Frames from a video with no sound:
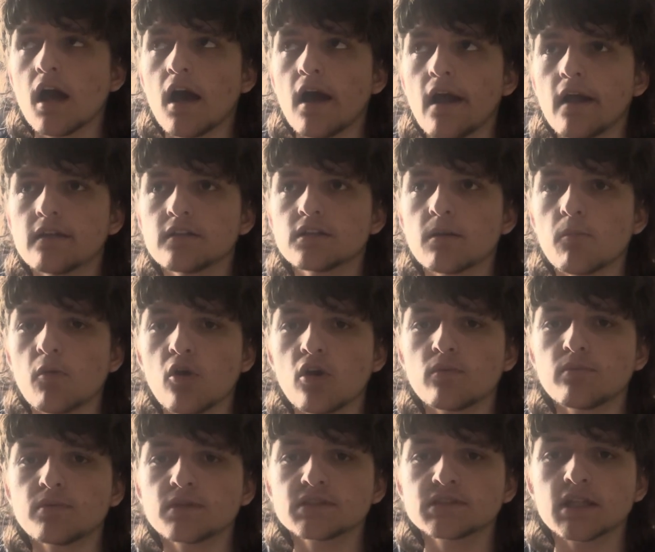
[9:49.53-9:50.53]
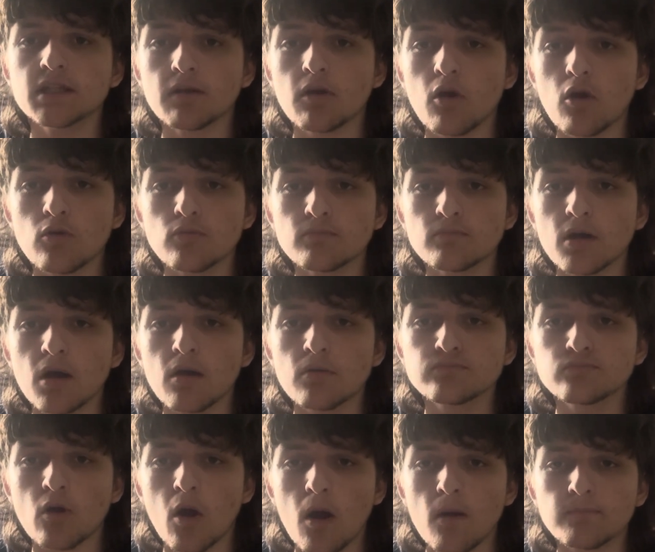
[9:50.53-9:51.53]
and Gamora was a
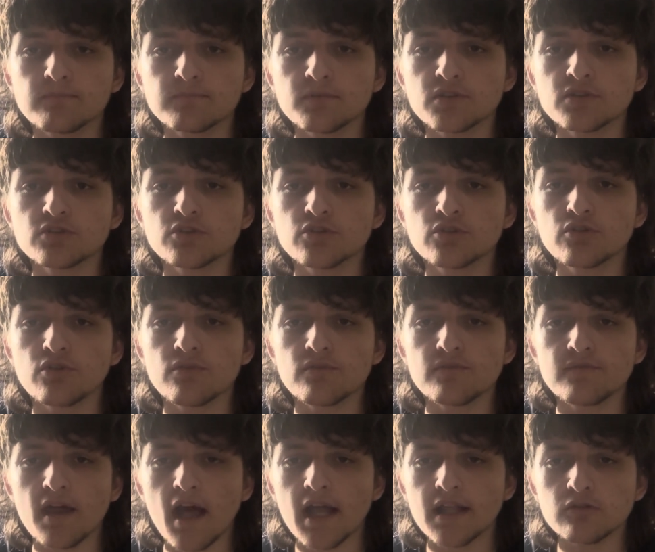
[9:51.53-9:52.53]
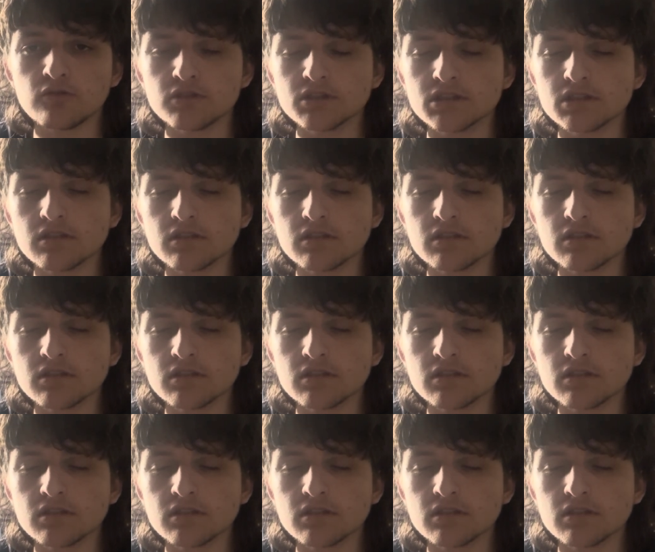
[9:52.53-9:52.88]
prop to Thanos.